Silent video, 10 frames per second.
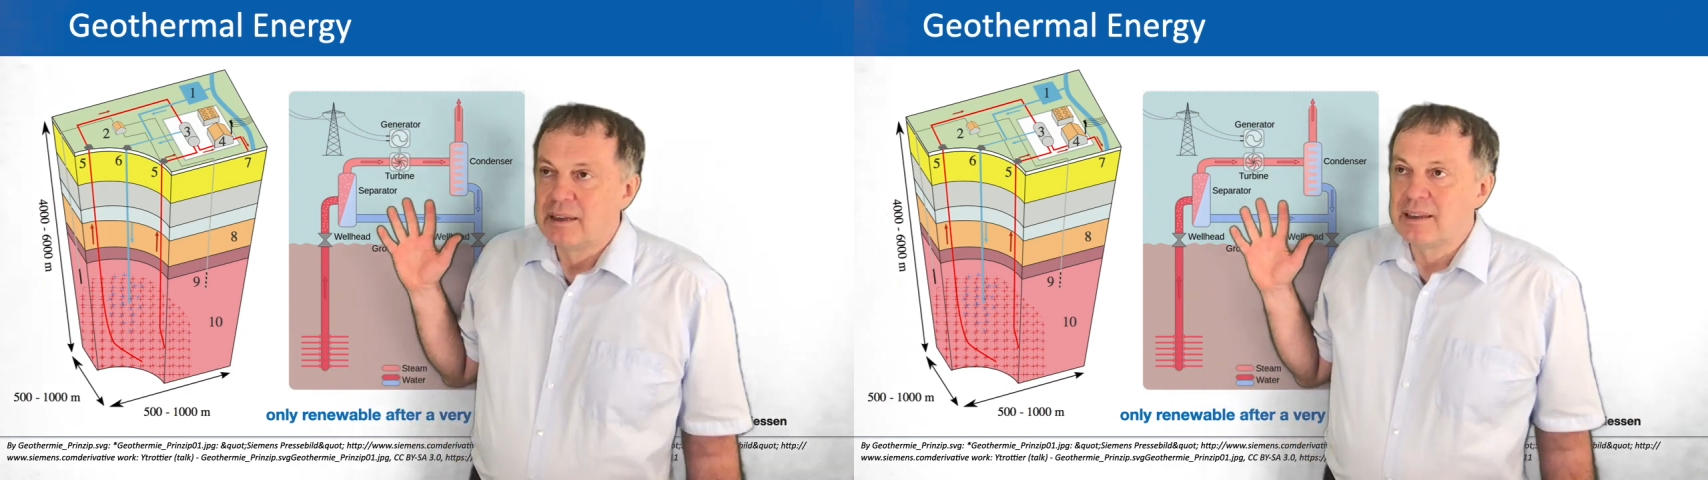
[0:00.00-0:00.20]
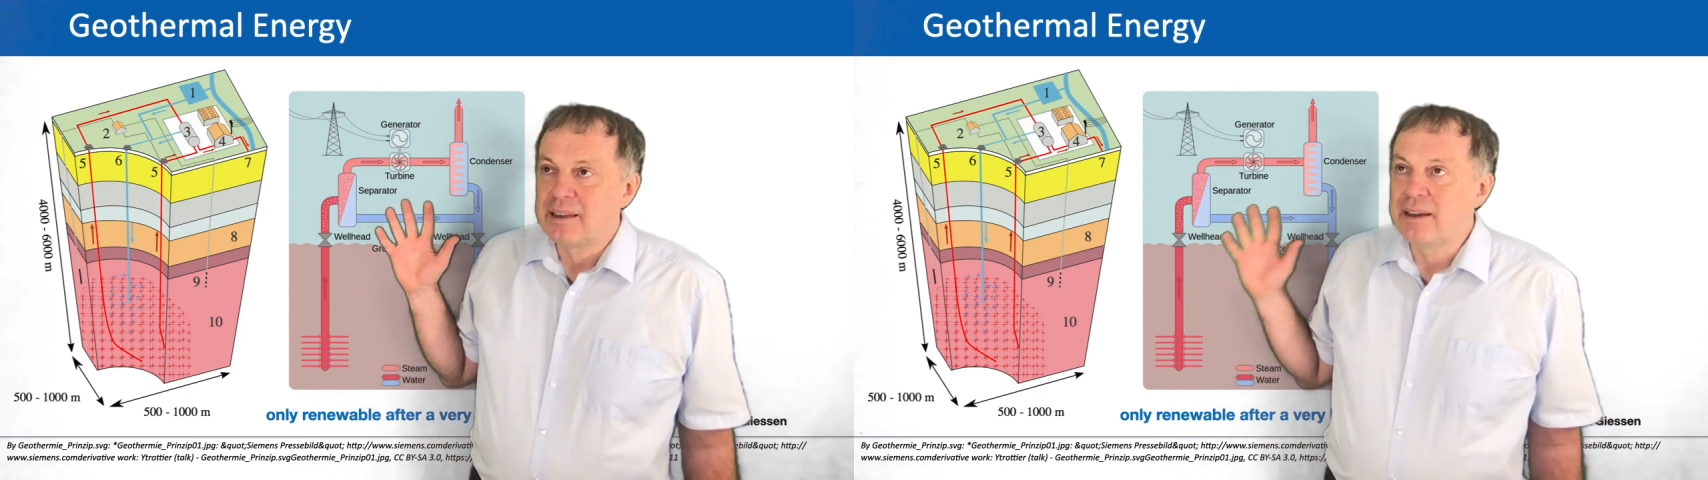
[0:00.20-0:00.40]

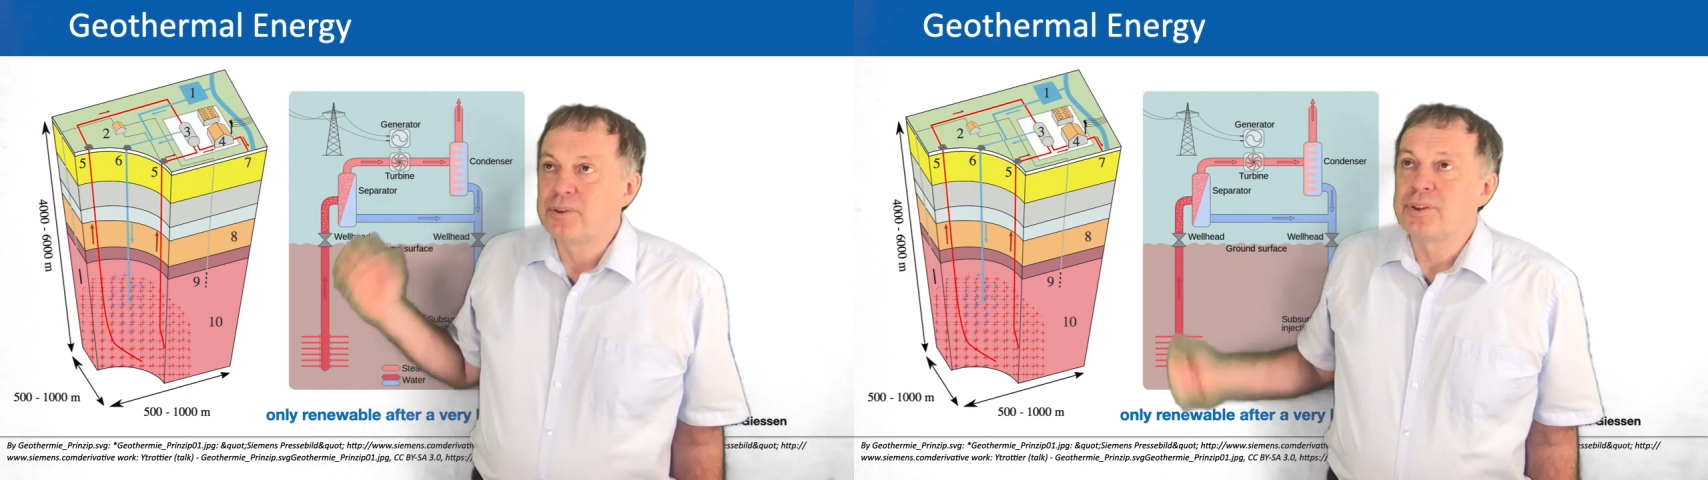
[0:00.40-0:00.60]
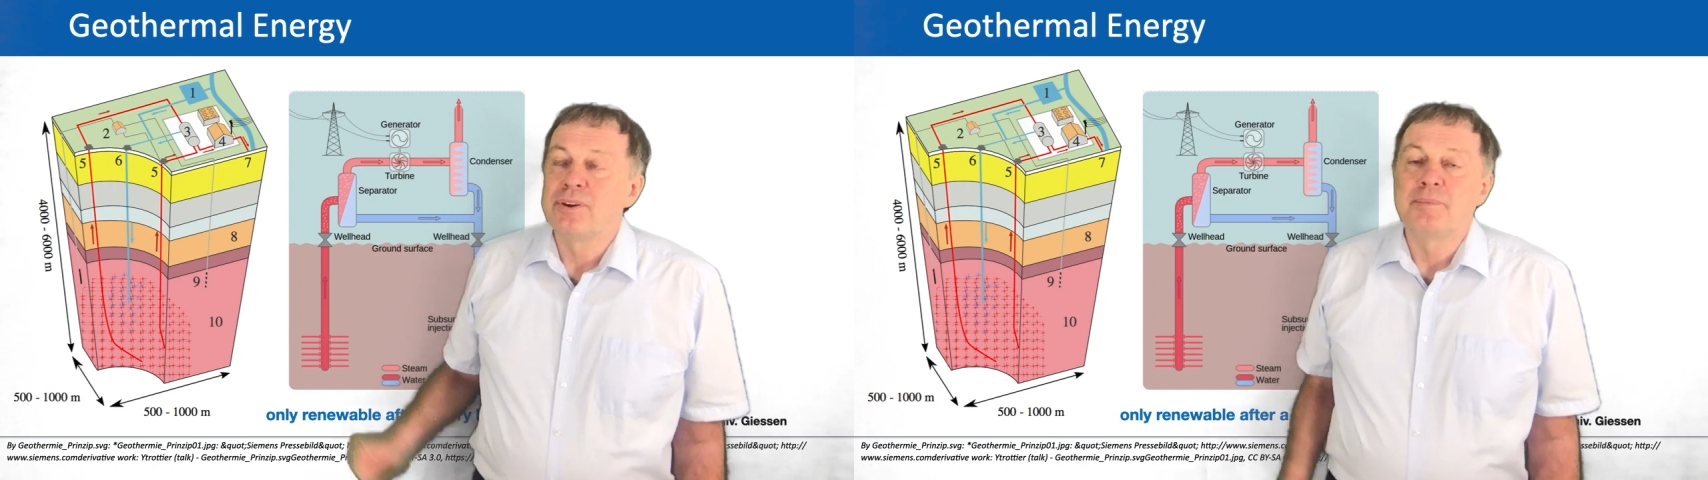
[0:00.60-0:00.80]

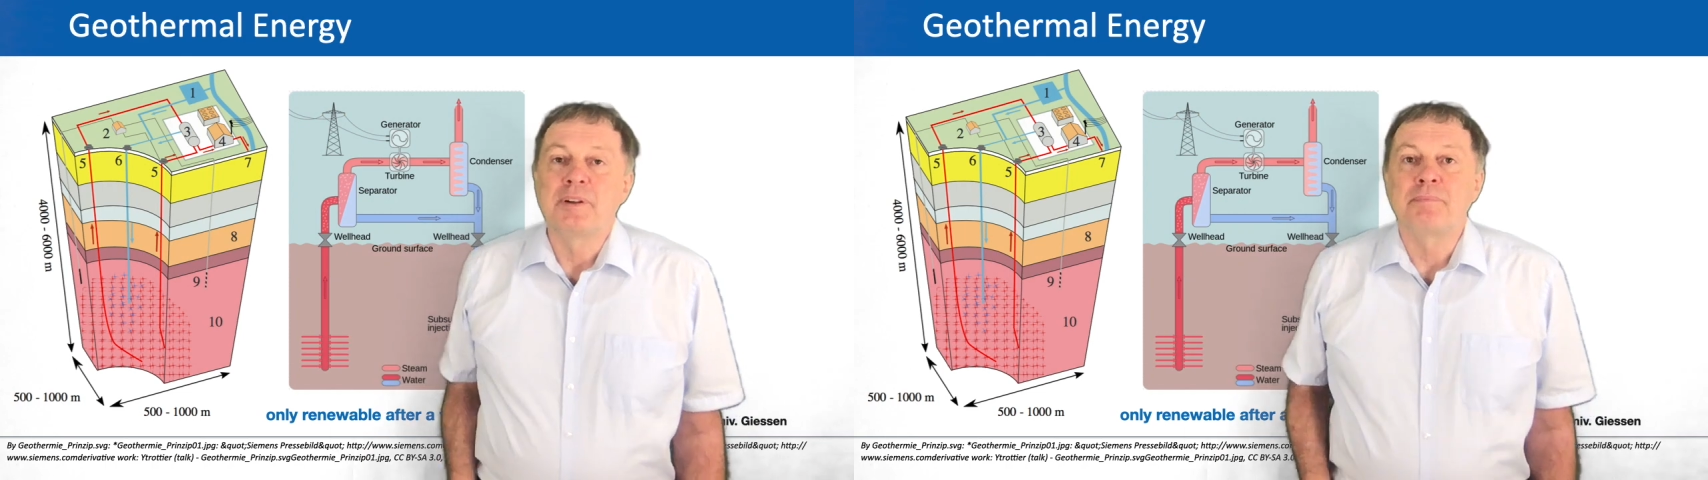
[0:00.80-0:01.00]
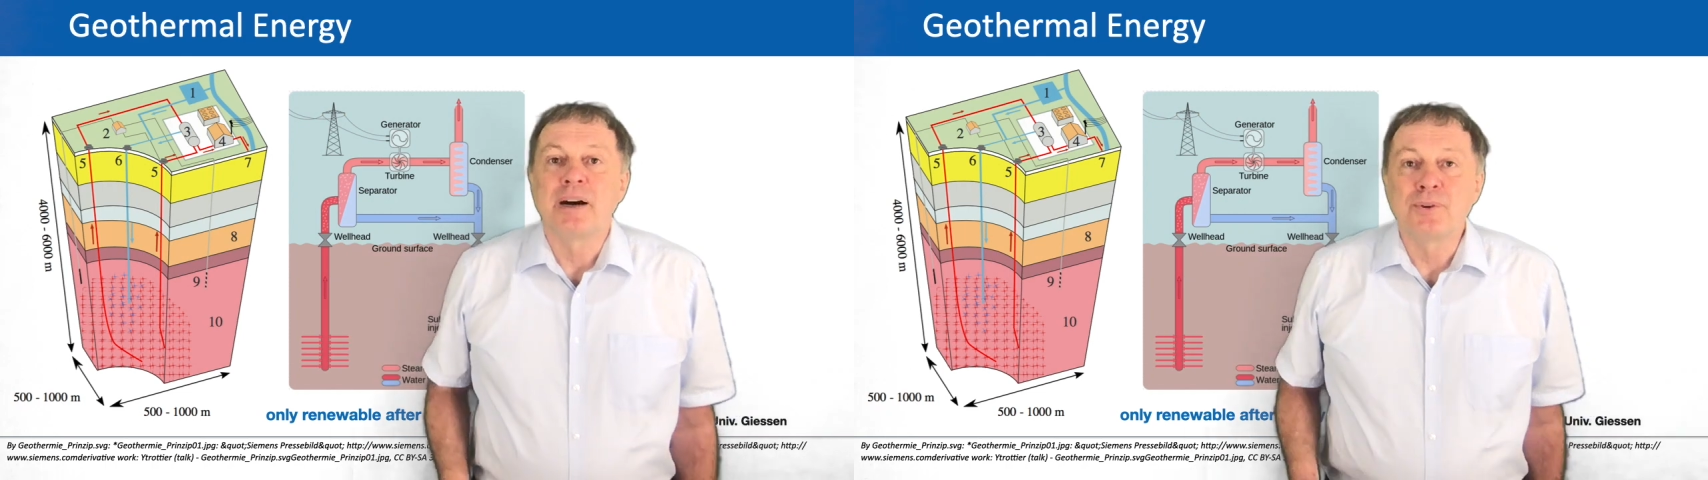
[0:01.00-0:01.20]

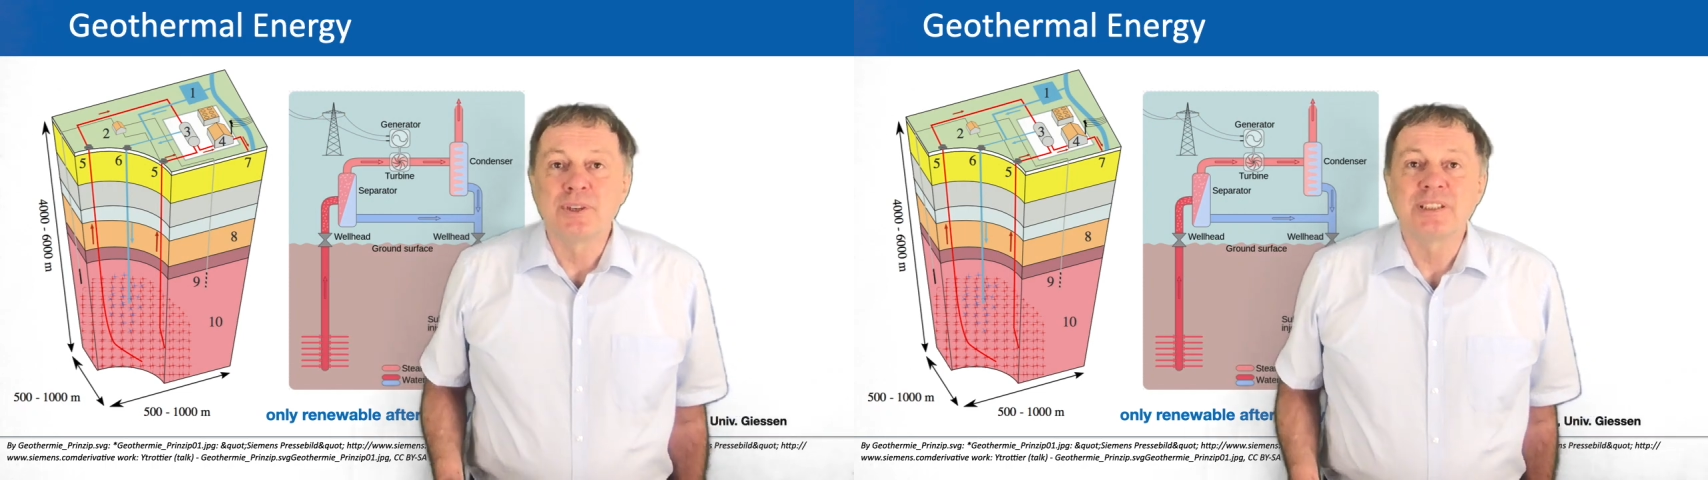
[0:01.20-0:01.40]
geothermal power